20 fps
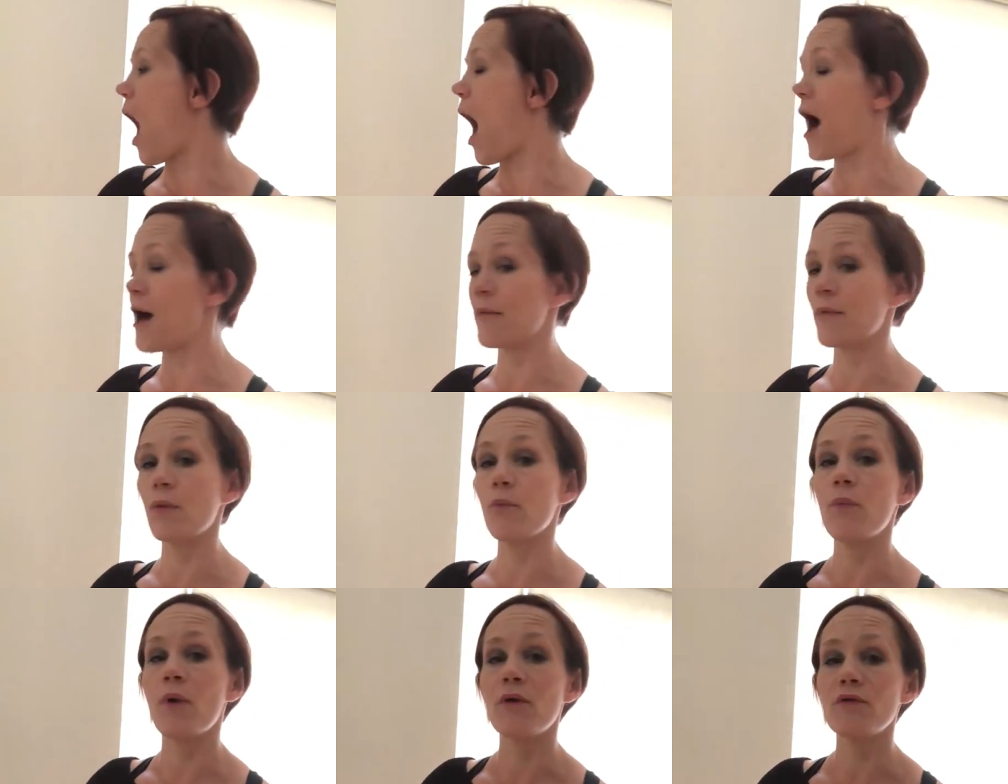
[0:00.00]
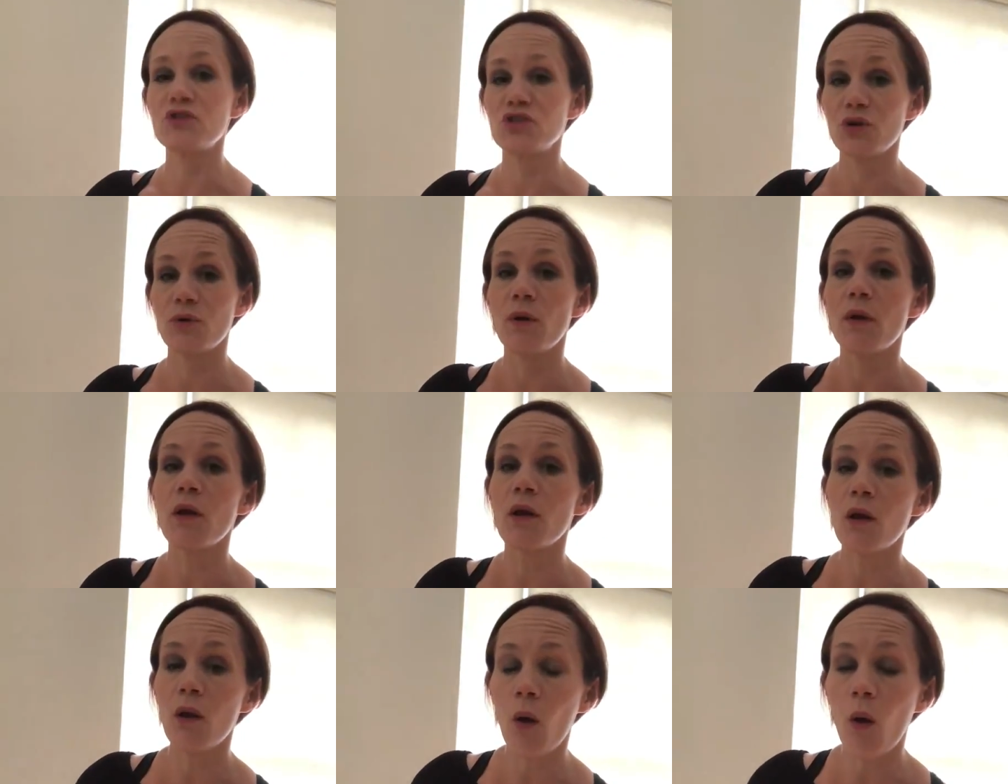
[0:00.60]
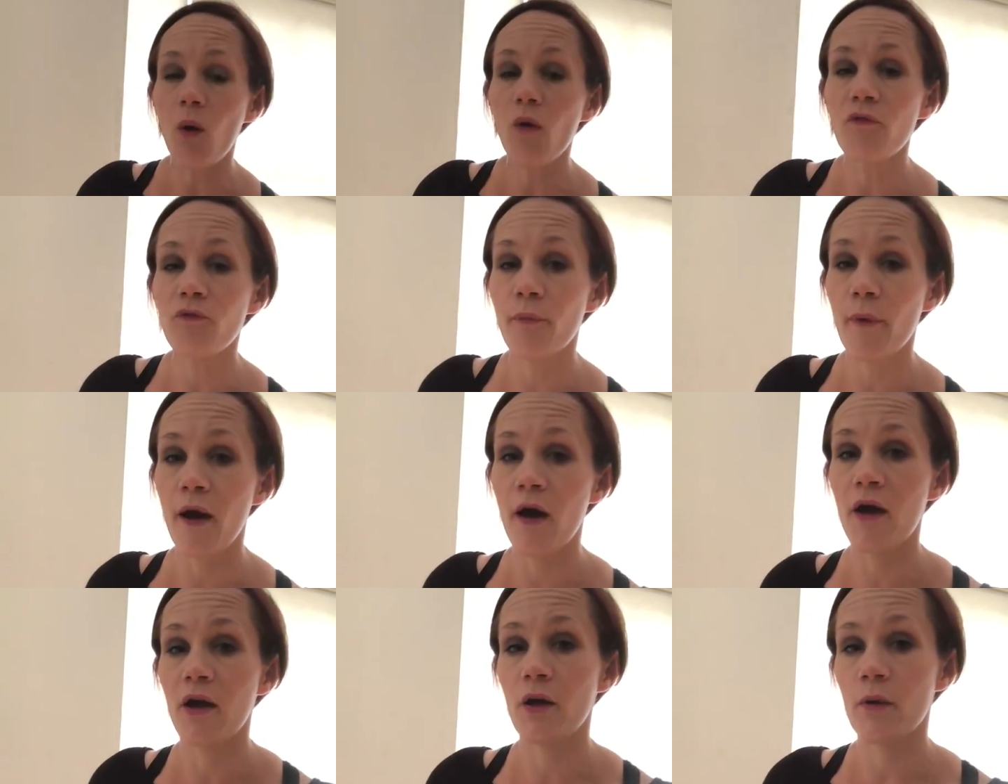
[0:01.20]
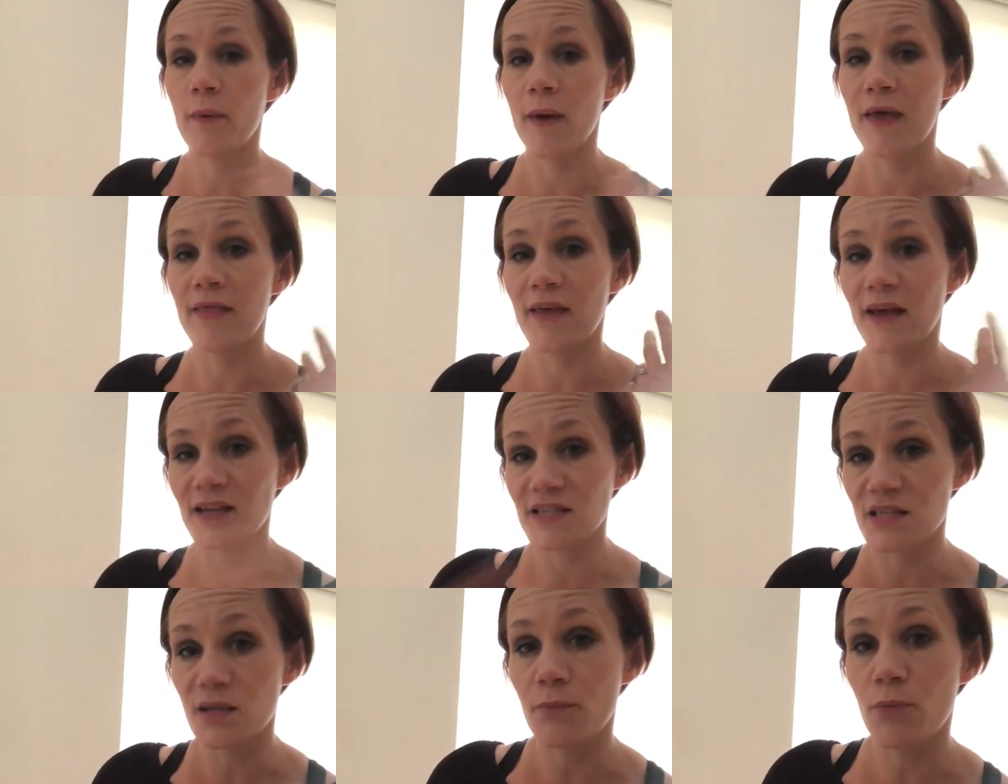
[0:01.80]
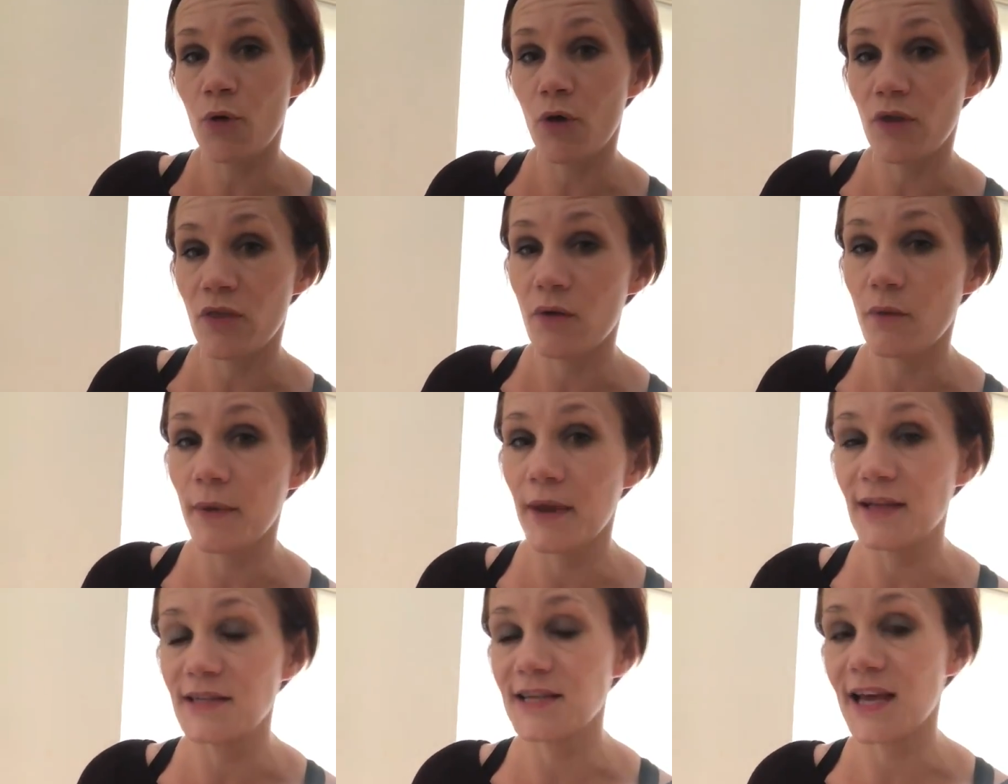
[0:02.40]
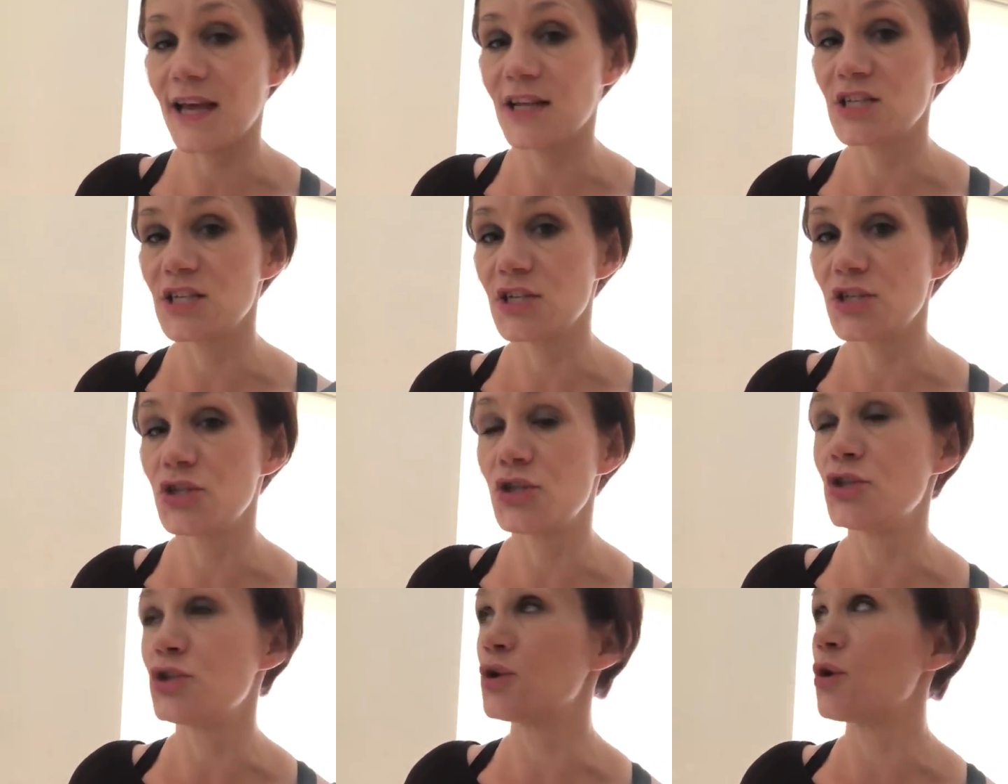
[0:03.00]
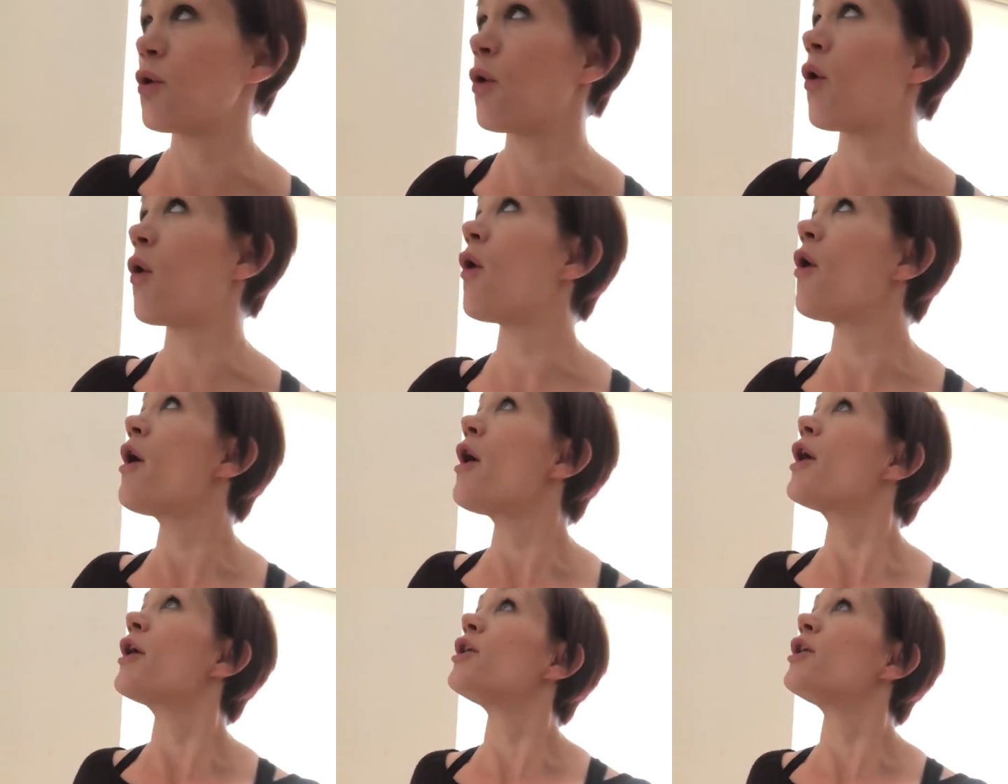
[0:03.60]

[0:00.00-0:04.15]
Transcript: and we'll do a lot of work where that's the point that we attach it to the door.